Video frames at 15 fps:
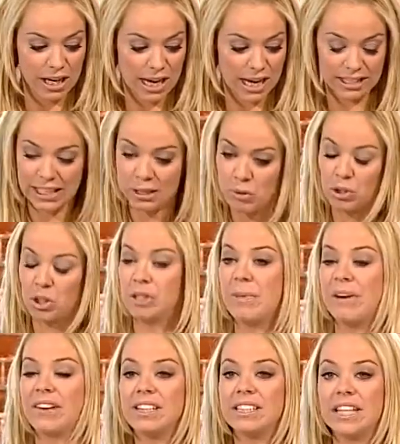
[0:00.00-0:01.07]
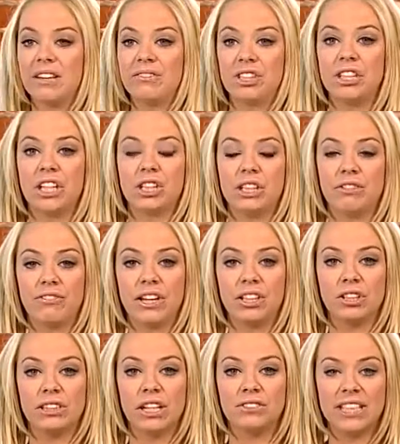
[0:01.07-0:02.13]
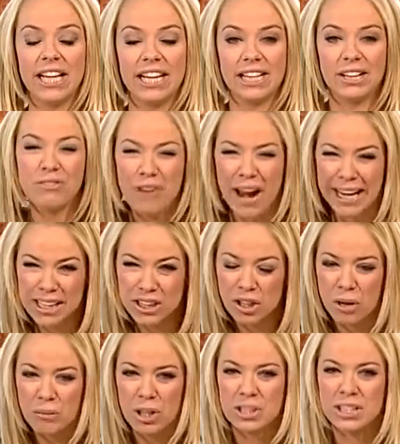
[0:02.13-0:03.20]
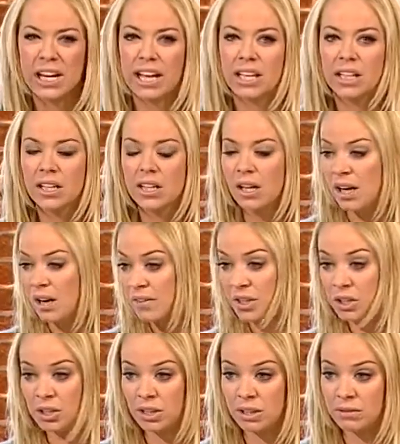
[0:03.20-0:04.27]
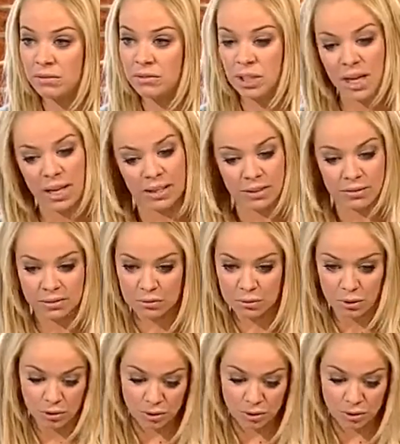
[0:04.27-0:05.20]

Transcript: It's like watching American television. Actually, you find yourself turning it right up, because they're like... And then she died, and it was